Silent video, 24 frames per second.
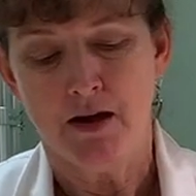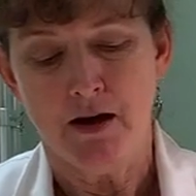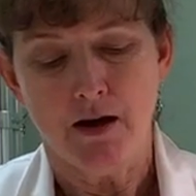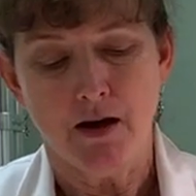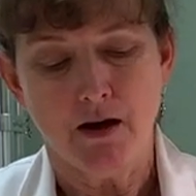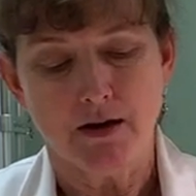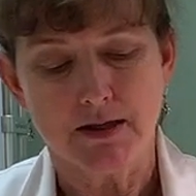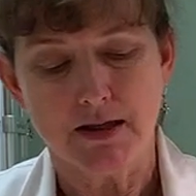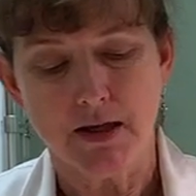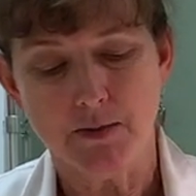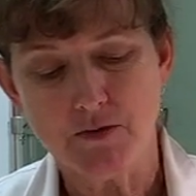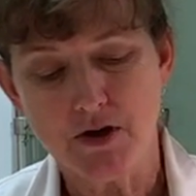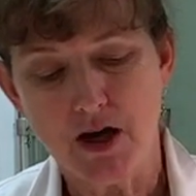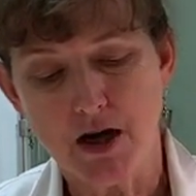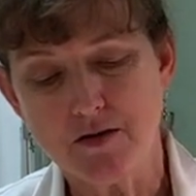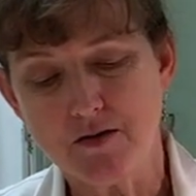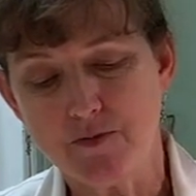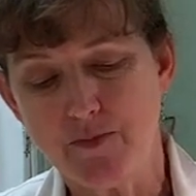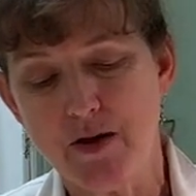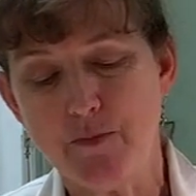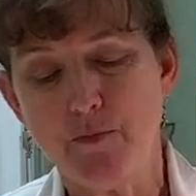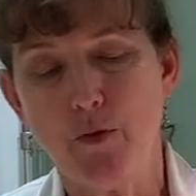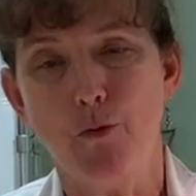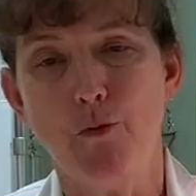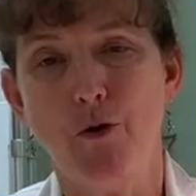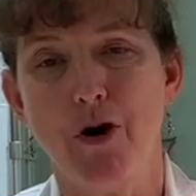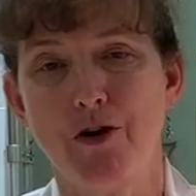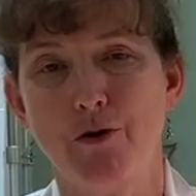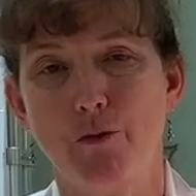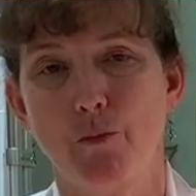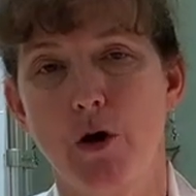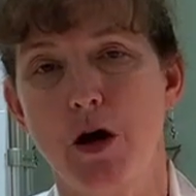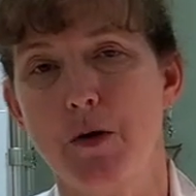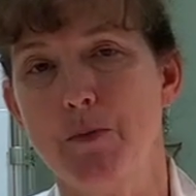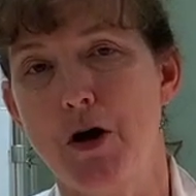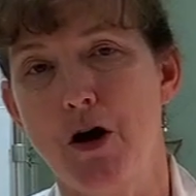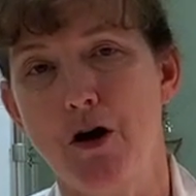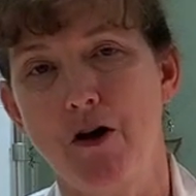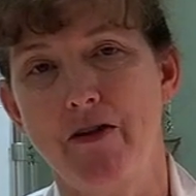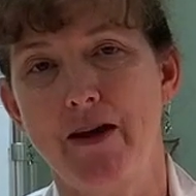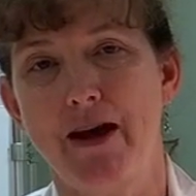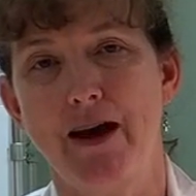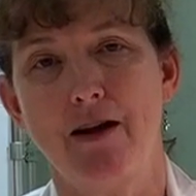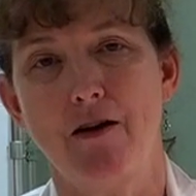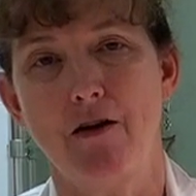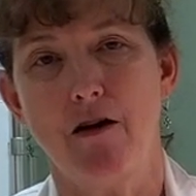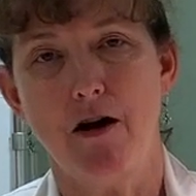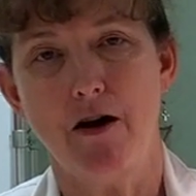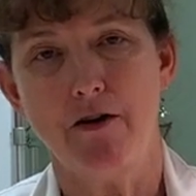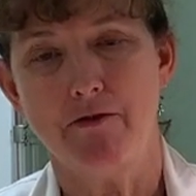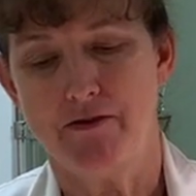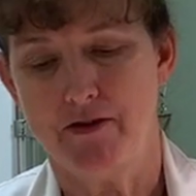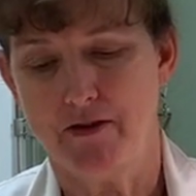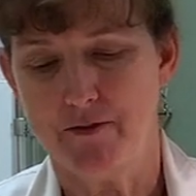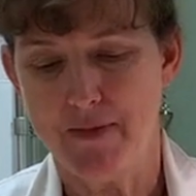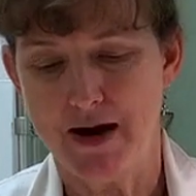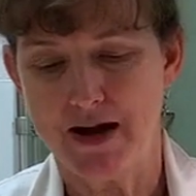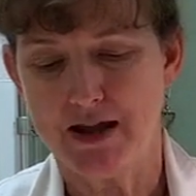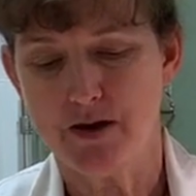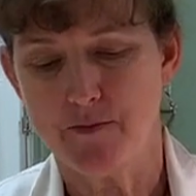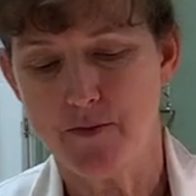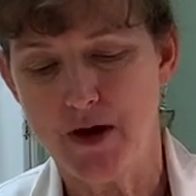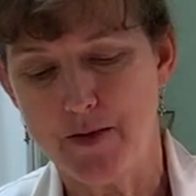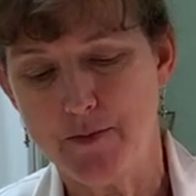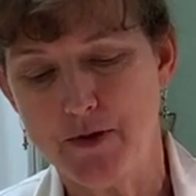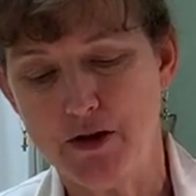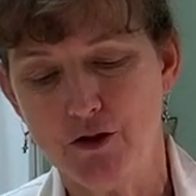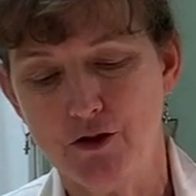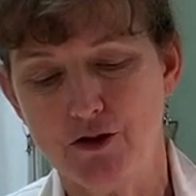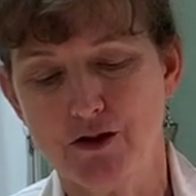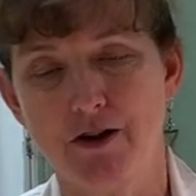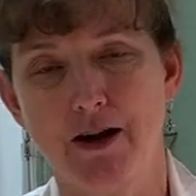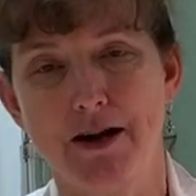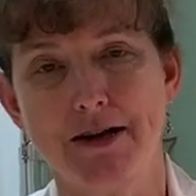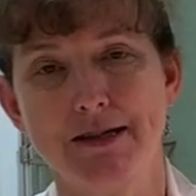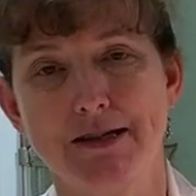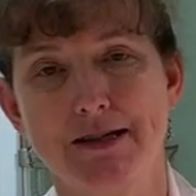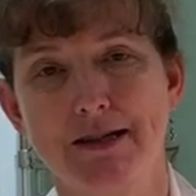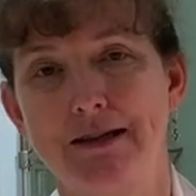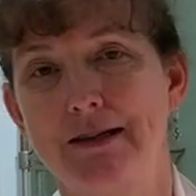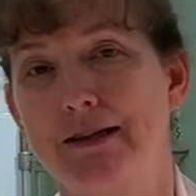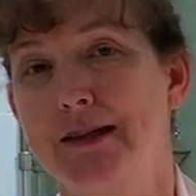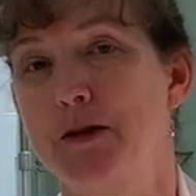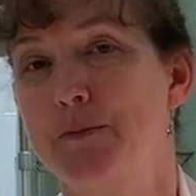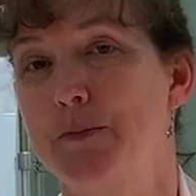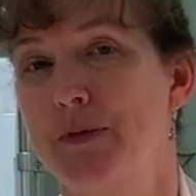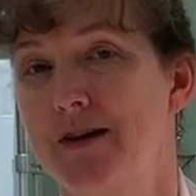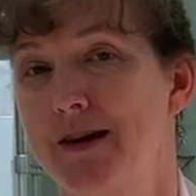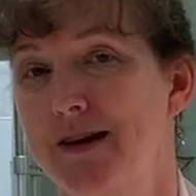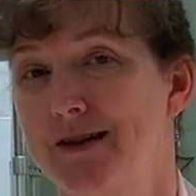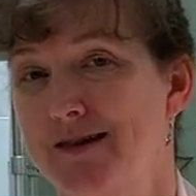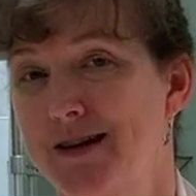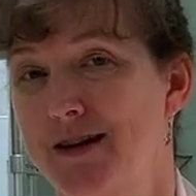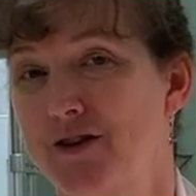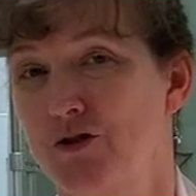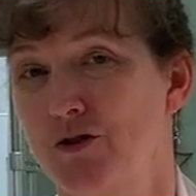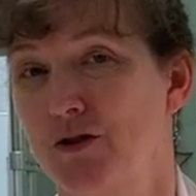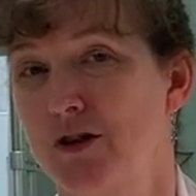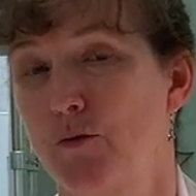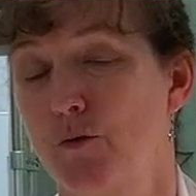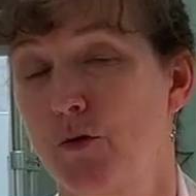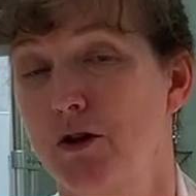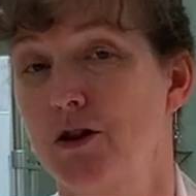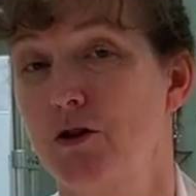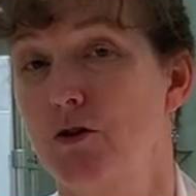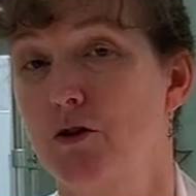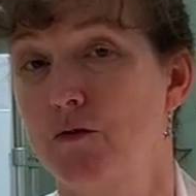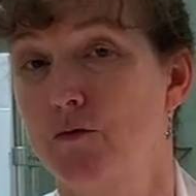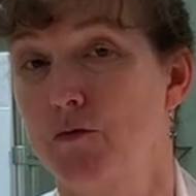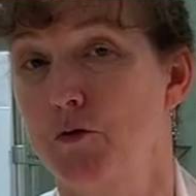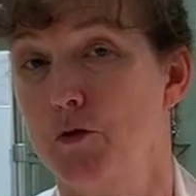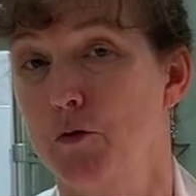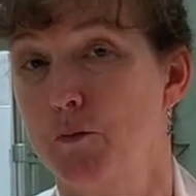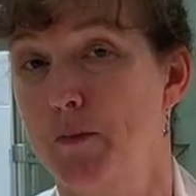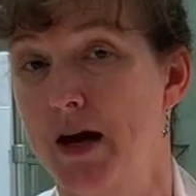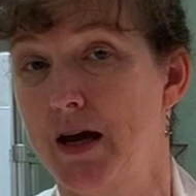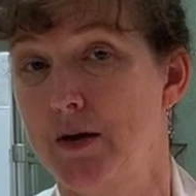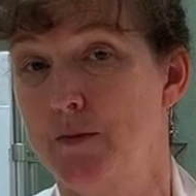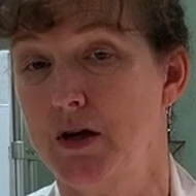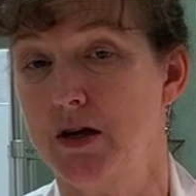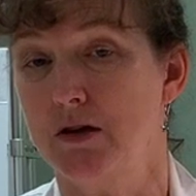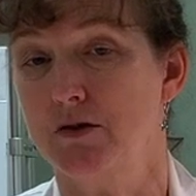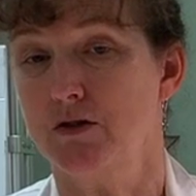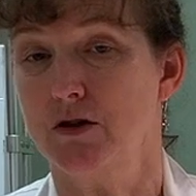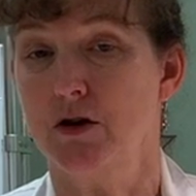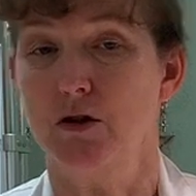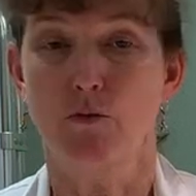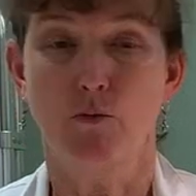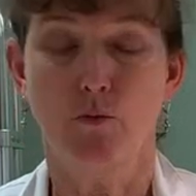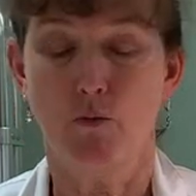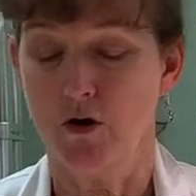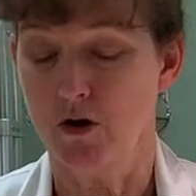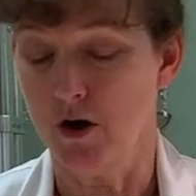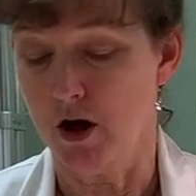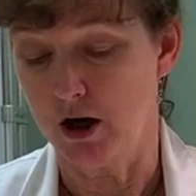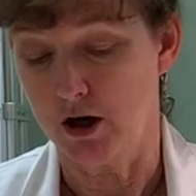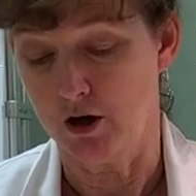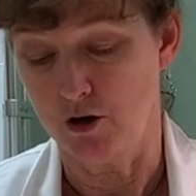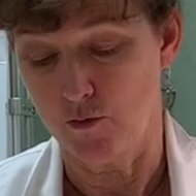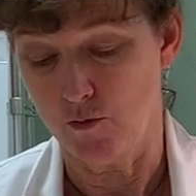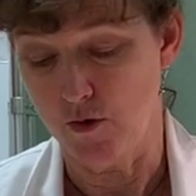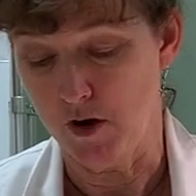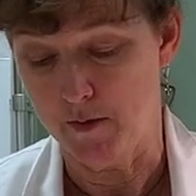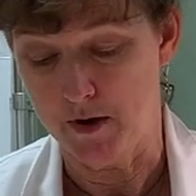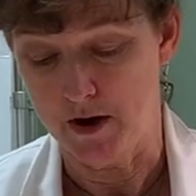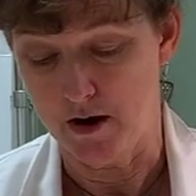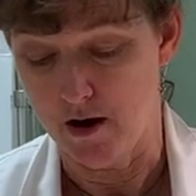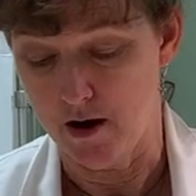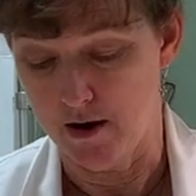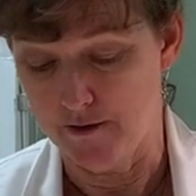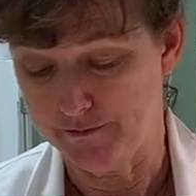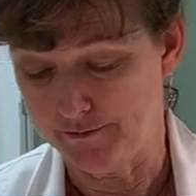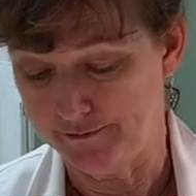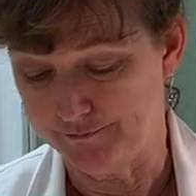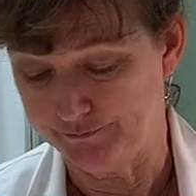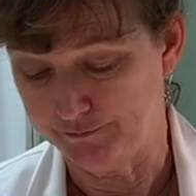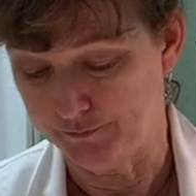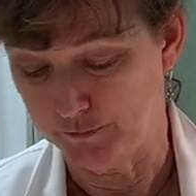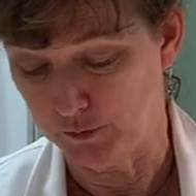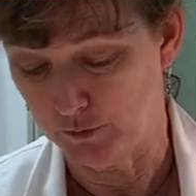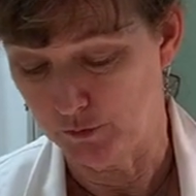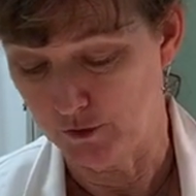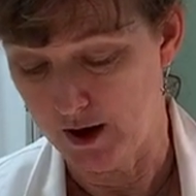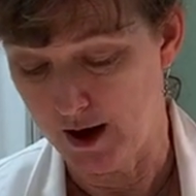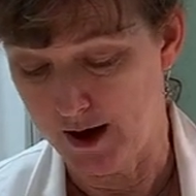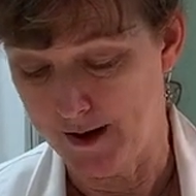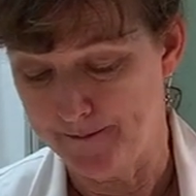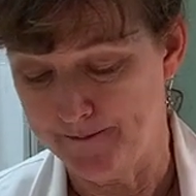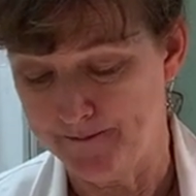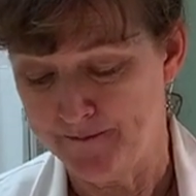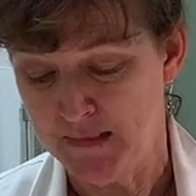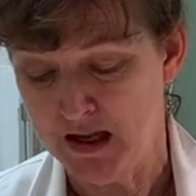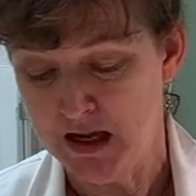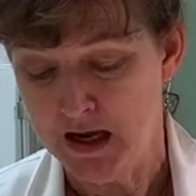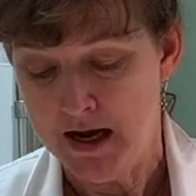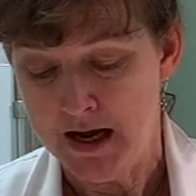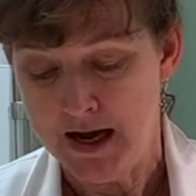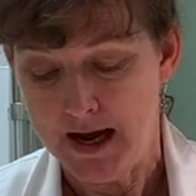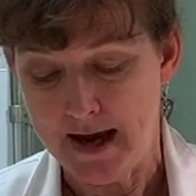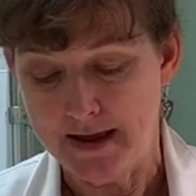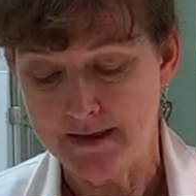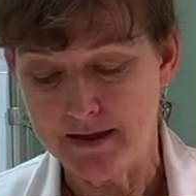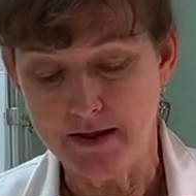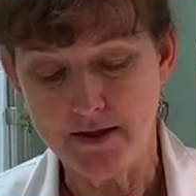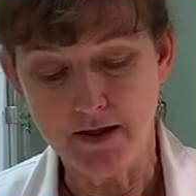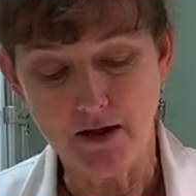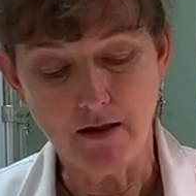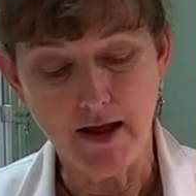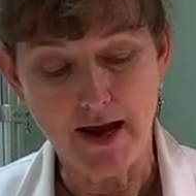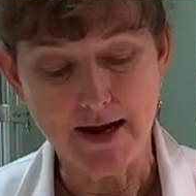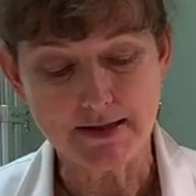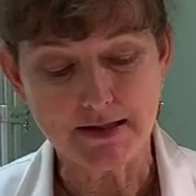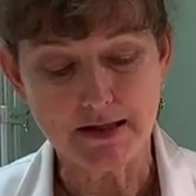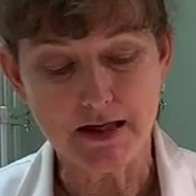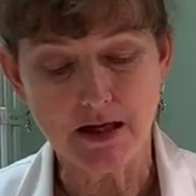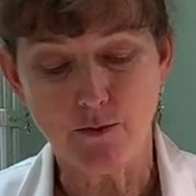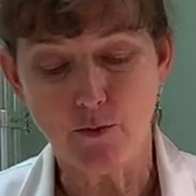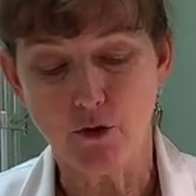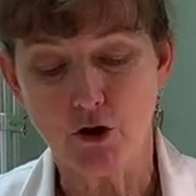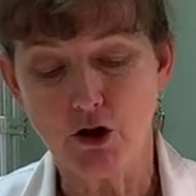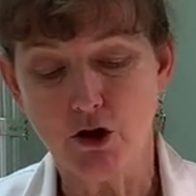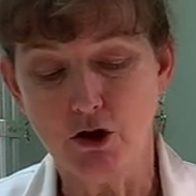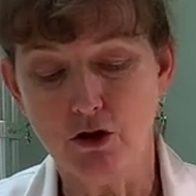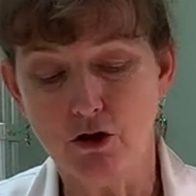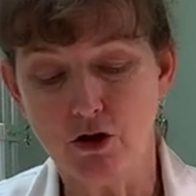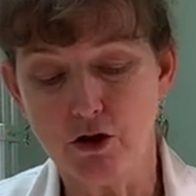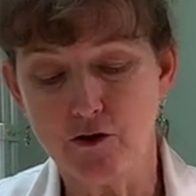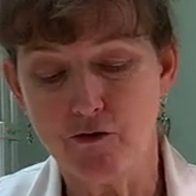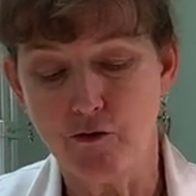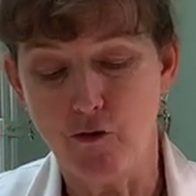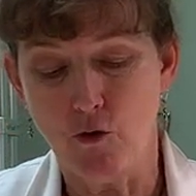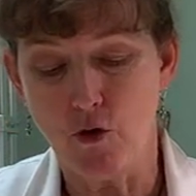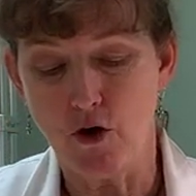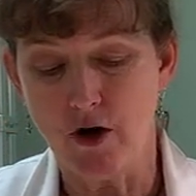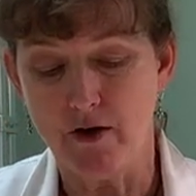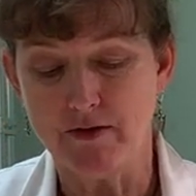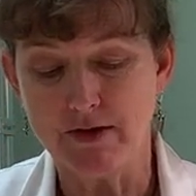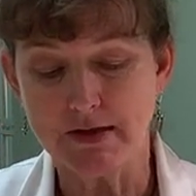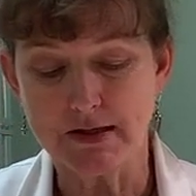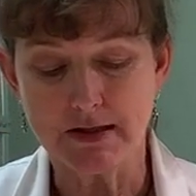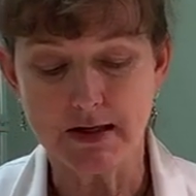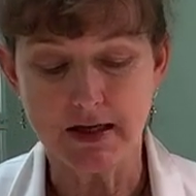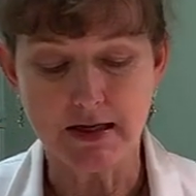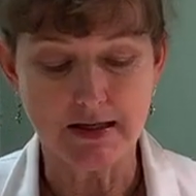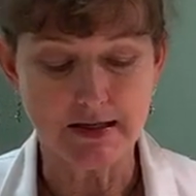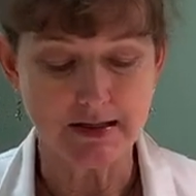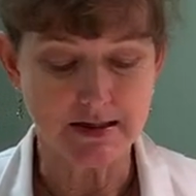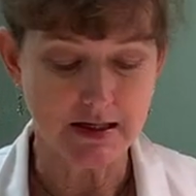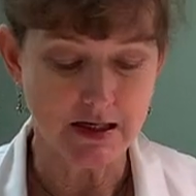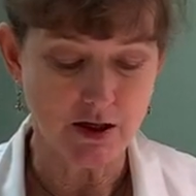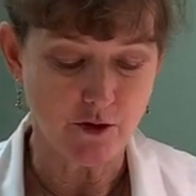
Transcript: Sometimes people want to rub all that off and make the baby look nice and clean, but that's actually really good for the baby, so we're not going to rub it off. Okay, and then the last thing we're going to look for on the skin is any